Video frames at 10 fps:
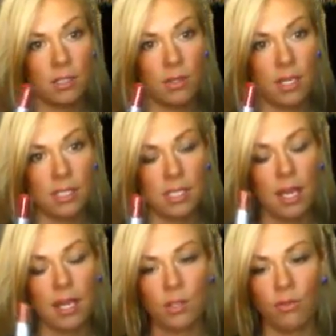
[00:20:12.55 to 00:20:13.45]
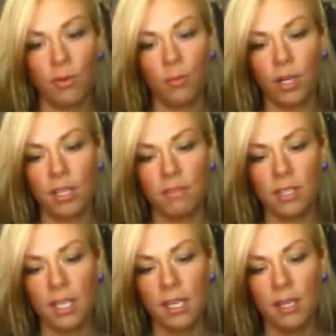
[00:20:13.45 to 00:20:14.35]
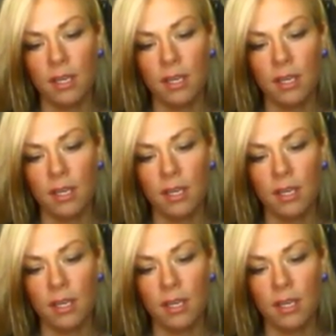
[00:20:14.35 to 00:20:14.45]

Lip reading: so that it slides over more evenly.